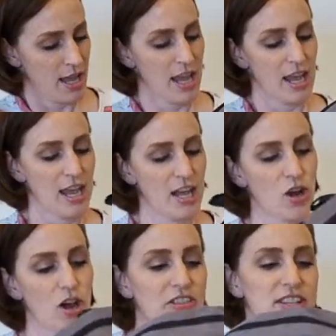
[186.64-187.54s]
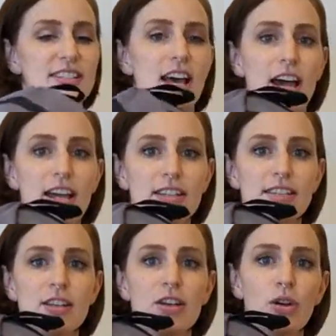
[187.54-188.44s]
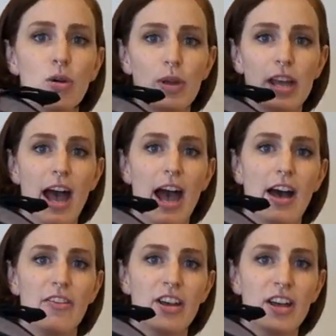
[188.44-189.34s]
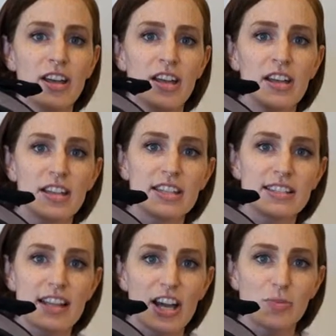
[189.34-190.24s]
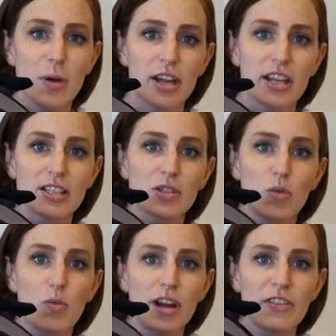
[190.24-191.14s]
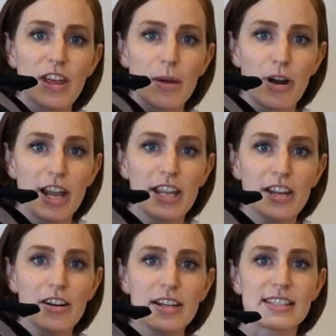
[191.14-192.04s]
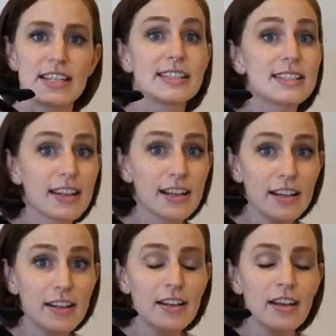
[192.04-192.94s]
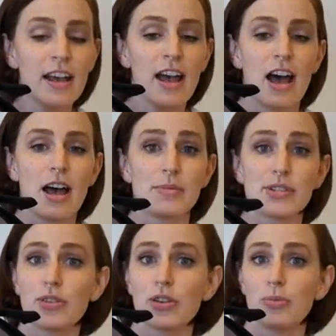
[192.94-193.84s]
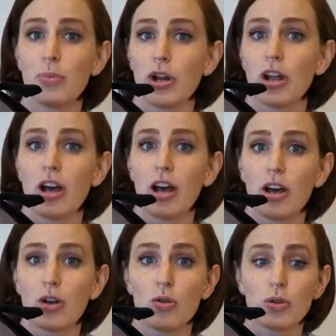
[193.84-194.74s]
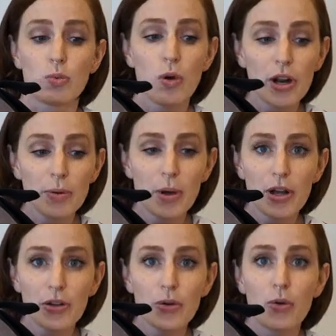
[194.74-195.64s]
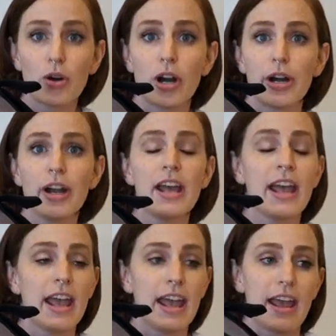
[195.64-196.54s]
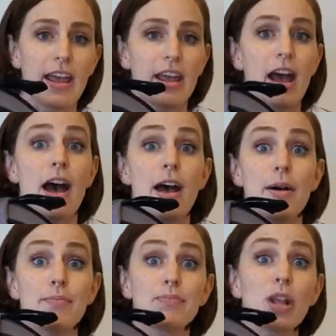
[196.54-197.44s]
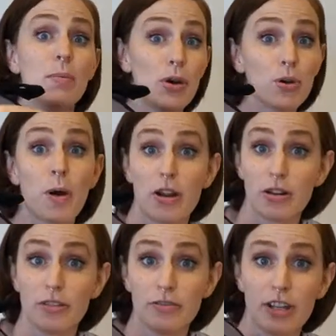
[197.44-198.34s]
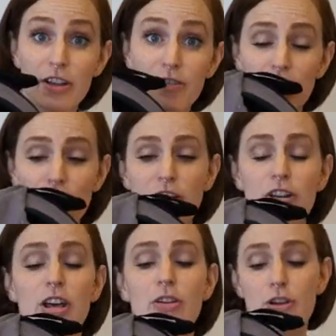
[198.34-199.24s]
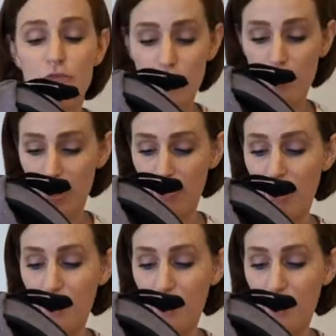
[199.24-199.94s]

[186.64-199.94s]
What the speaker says: And on the sides, we have these slash pockets. One of them right here is insulated. So you could put a cold water bottle or a milk bottle if you're carrying that around for your baby.